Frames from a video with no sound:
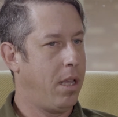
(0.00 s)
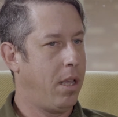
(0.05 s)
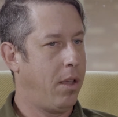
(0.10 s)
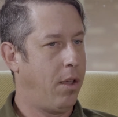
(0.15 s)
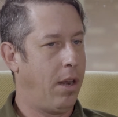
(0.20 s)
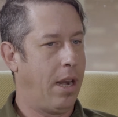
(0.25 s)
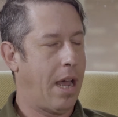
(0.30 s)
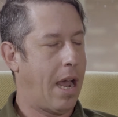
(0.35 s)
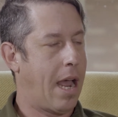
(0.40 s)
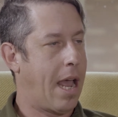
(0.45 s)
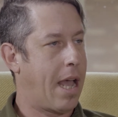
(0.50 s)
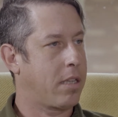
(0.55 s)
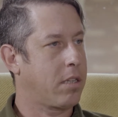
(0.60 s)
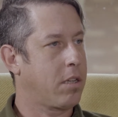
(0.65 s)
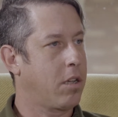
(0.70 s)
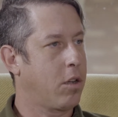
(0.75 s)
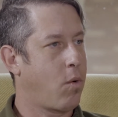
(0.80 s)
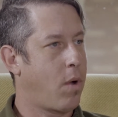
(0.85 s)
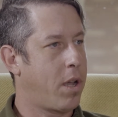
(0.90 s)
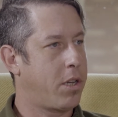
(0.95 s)
I ask
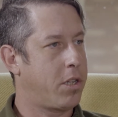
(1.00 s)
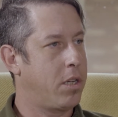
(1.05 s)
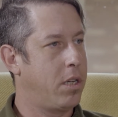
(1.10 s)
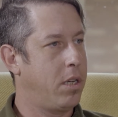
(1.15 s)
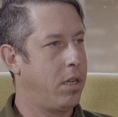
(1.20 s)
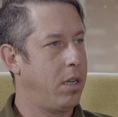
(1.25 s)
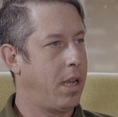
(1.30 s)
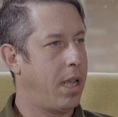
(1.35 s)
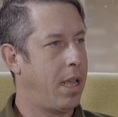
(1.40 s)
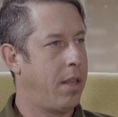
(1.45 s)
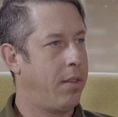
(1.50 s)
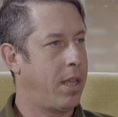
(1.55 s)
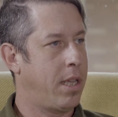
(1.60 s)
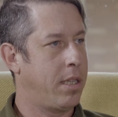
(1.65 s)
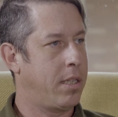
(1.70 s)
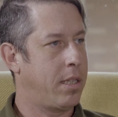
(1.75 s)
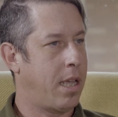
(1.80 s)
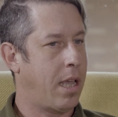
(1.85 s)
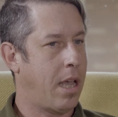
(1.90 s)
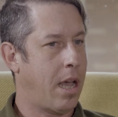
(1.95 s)
a question and they
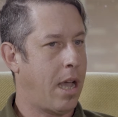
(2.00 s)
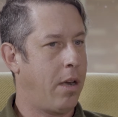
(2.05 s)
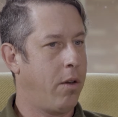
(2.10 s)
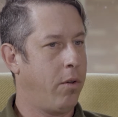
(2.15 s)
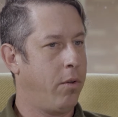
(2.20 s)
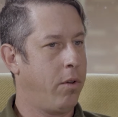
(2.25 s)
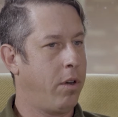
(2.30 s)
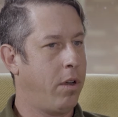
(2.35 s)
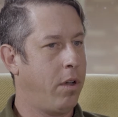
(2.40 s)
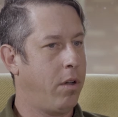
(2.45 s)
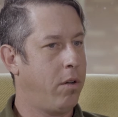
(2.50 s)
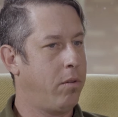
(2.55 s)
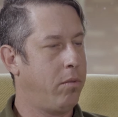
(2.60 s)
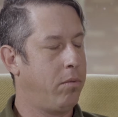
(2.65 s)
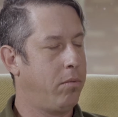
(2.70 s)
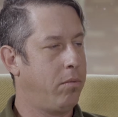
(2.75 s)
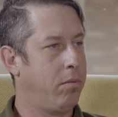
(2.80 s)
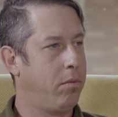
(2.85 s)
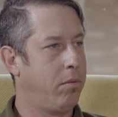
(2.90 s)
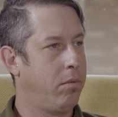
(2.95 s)
say I don't know,
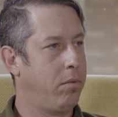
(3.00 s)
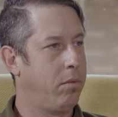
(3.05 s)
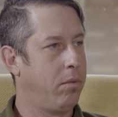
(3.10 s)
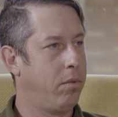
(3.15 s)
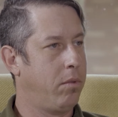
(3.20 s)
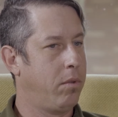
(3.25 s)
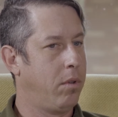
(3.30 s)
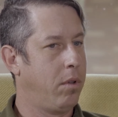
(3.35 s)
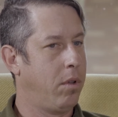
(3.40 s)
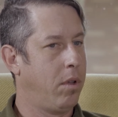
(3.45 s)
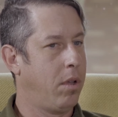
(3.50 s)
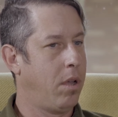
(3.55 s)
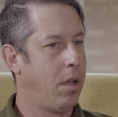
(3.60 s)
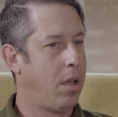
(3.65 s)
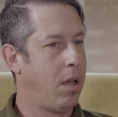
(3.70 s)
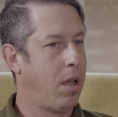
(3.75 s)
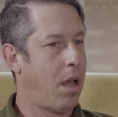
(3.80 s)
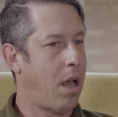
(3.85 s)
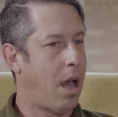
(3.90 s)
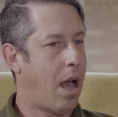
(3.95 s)

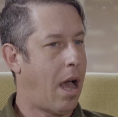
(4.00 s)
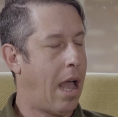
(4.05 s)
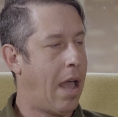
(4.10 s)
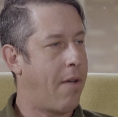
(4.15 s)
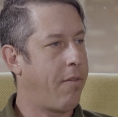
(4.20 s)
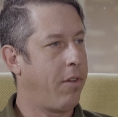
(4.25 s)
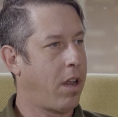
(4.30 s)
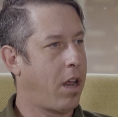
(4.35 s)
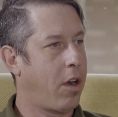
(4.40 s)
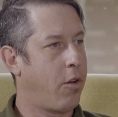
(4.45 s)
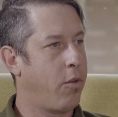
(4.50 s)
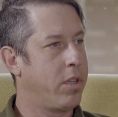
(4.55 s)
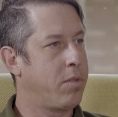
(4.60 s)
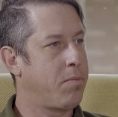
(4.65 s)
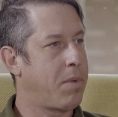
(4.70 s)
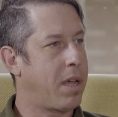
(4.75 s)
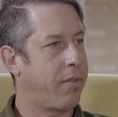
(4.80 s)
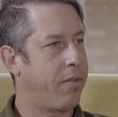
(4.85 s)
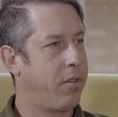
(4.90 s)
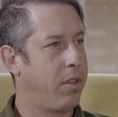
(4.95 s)
I have a lot of
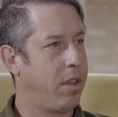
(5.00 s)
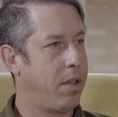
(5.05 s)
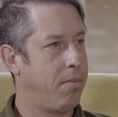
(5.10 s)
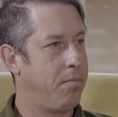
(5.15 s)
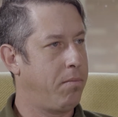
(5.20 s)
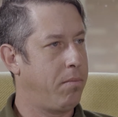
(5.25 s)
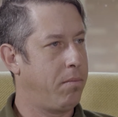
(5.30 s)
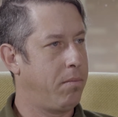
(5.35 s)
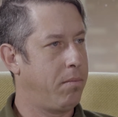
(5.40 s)
respect for them.